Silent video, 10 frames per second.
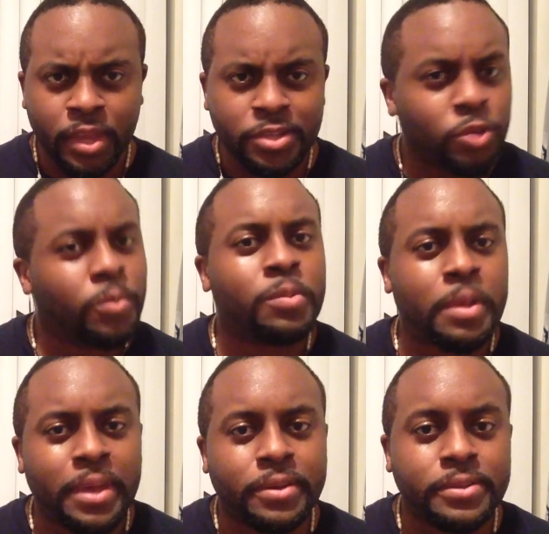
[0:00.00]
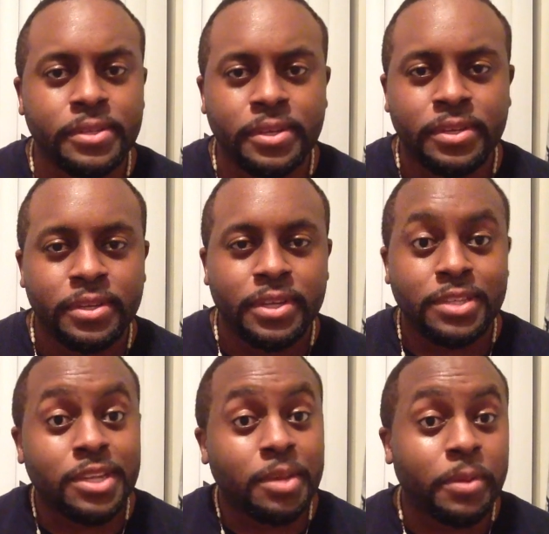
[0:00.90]
show more of my panels.
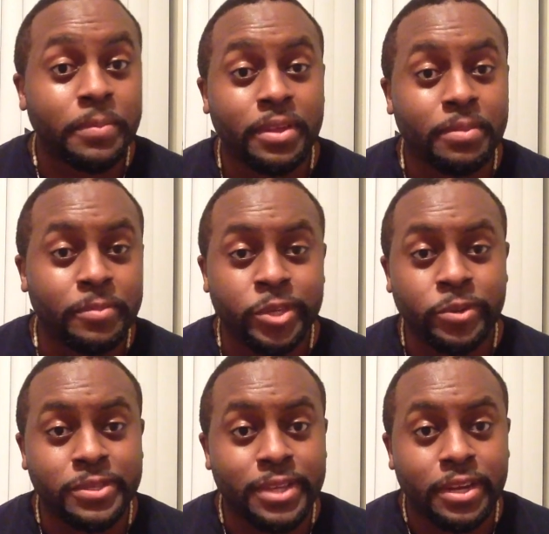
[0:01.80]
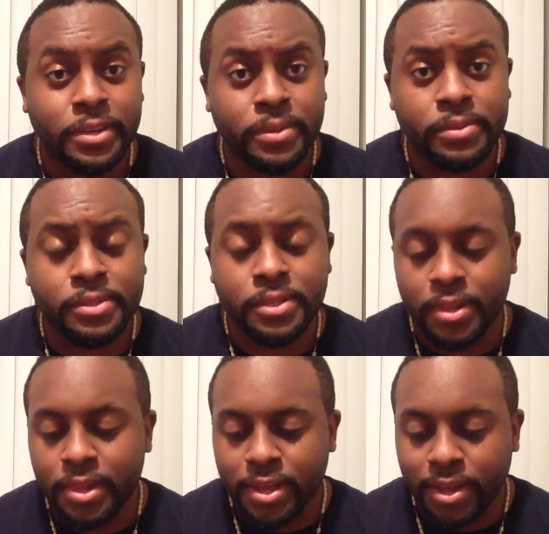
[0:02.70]
I'll talk about the materials that I use.
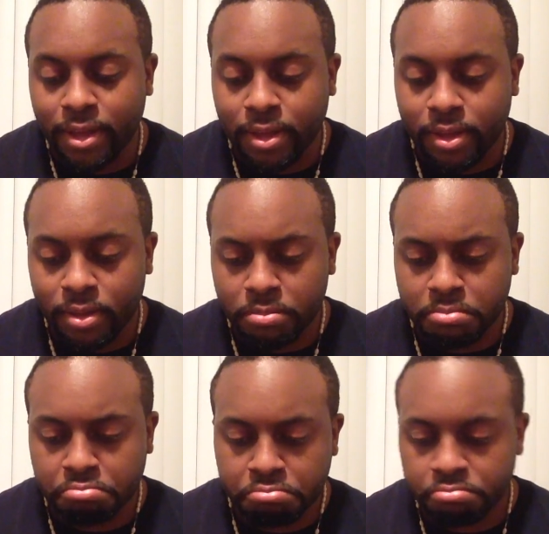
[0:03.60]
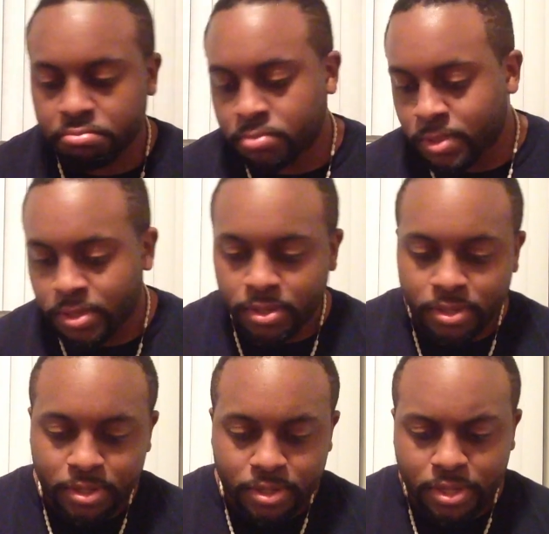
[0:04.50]
I'll
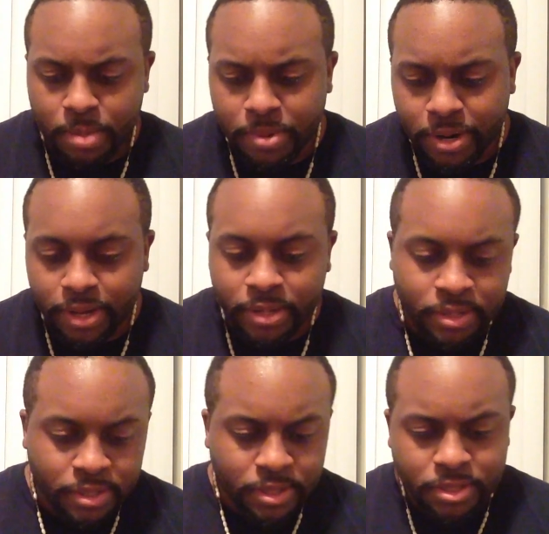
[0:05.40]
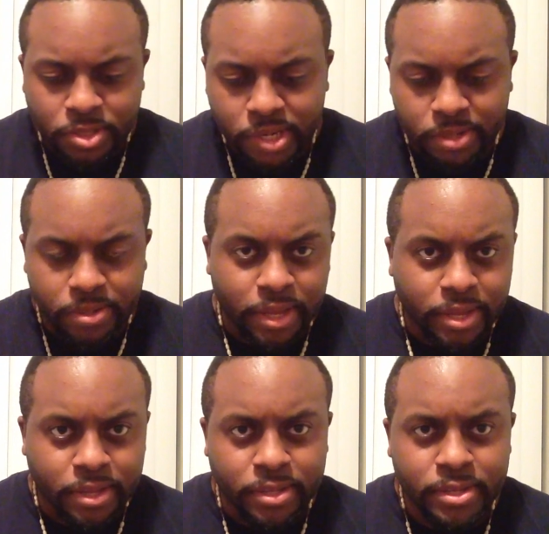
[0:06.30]
probably try to do like
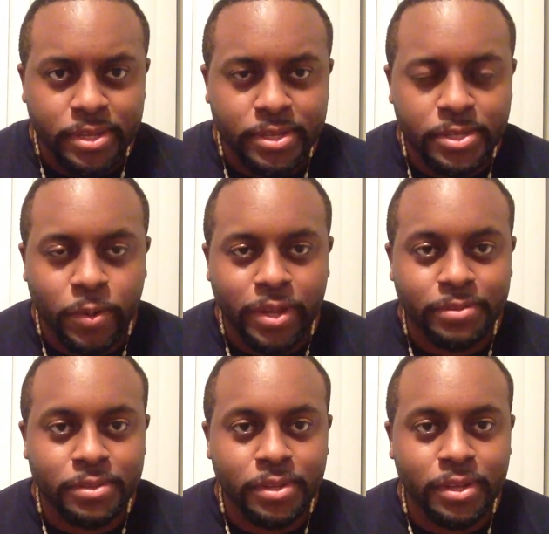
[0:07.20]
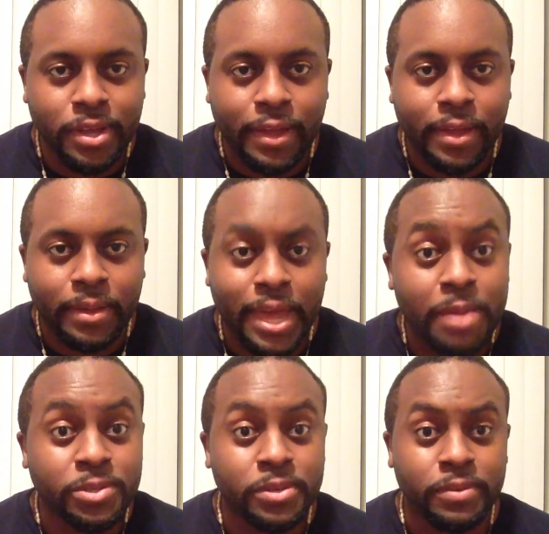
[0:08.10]
a screen
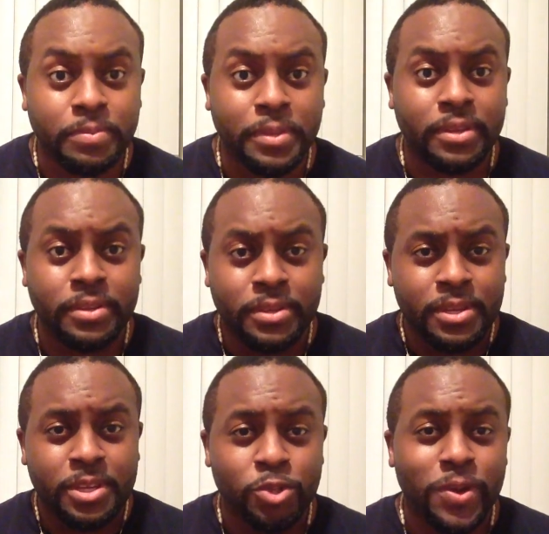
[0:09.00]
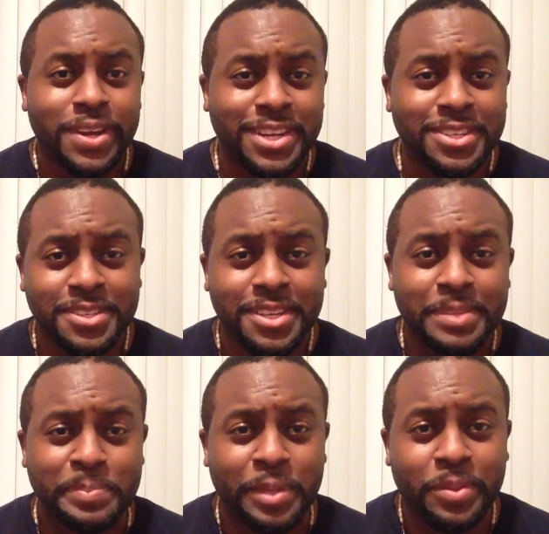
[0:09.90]
capture of me drawing digitally,
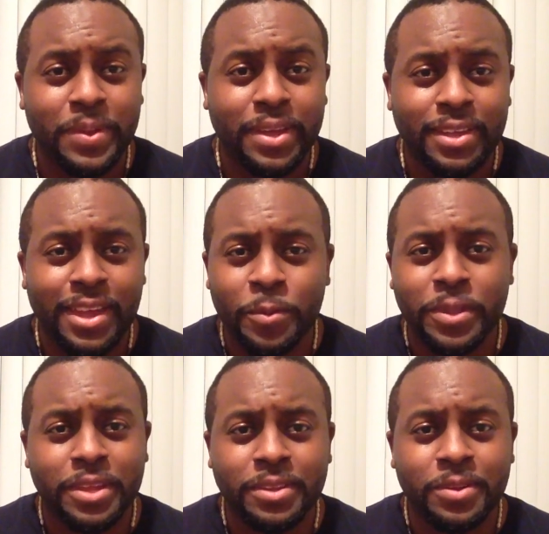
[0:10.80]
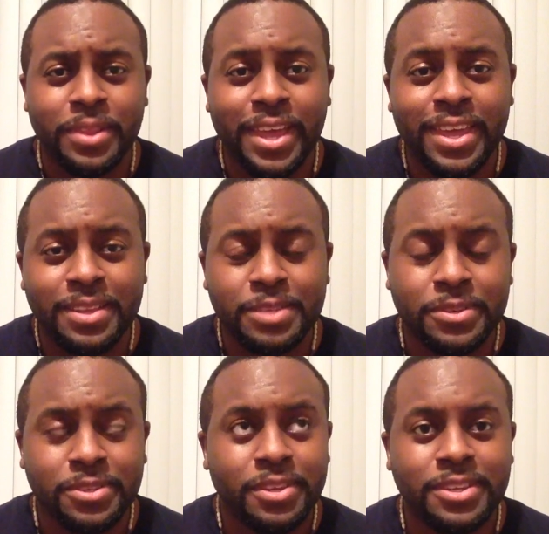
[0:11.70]
even though I really don't like it,
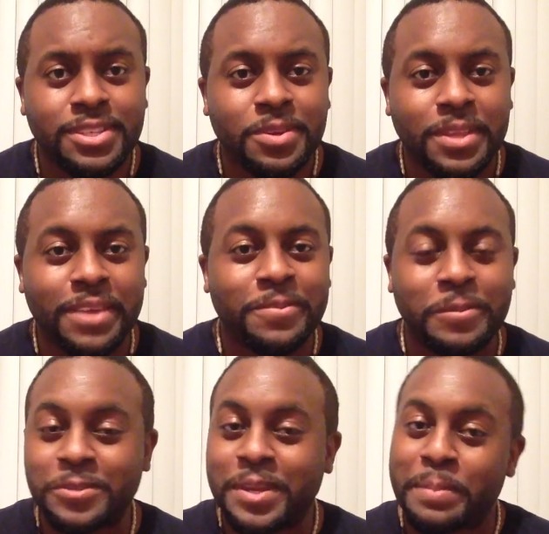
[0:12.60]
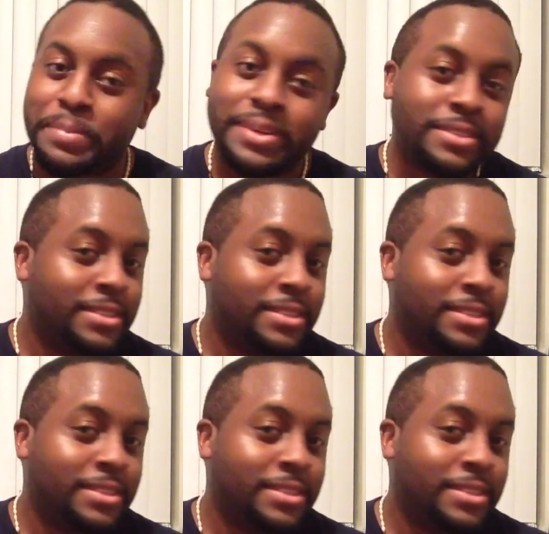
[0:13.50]
especially because I don't like Photoshop. But